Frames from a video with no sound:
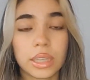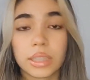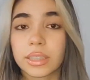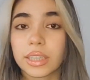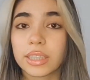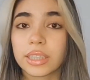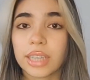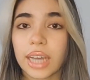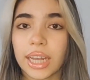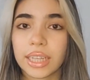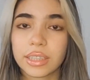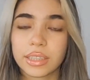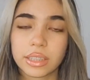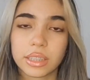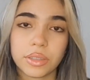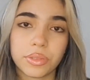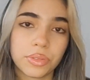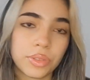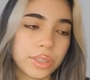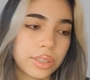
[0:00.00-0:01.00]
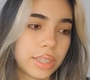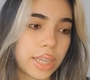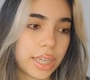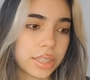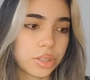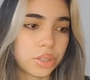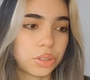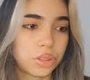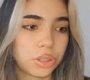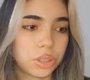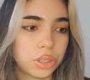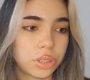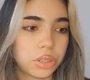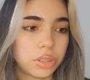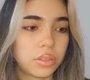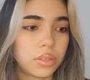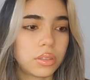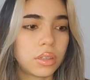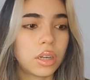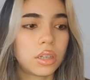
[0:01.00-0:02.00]
This adds different
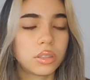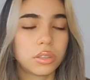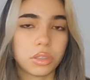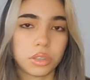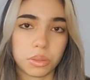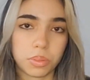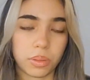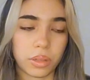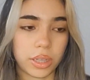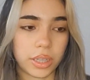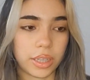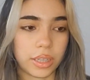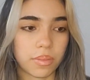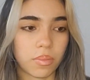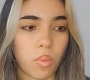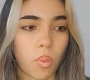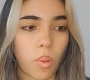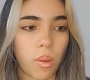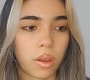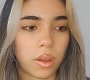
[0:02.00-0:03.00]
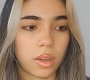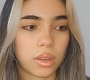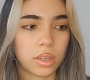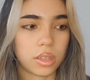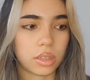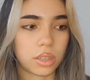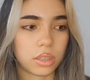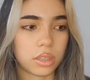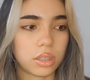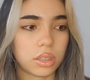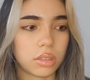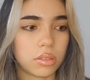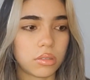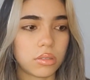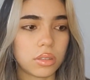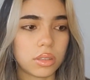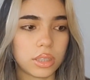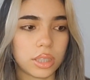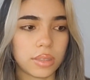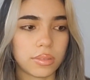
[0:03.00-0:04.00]
textures to your playing. It
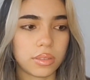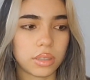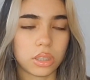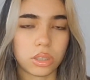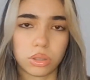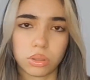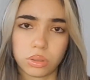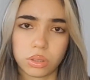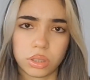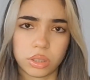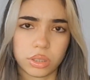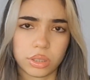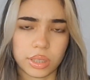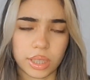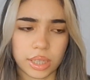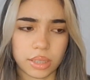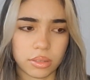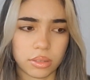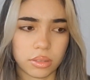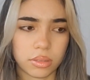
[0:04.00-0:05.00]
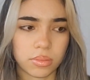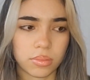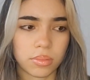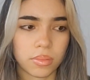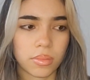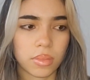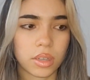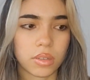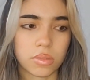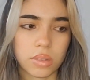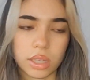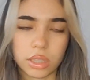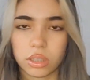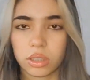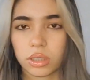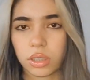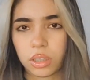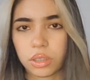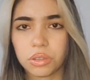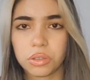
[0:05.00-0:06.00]
also leaves a shorter sound,
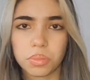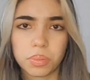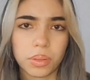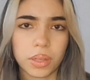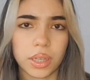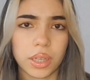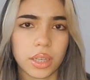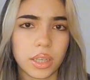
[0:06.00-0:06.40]
rather than you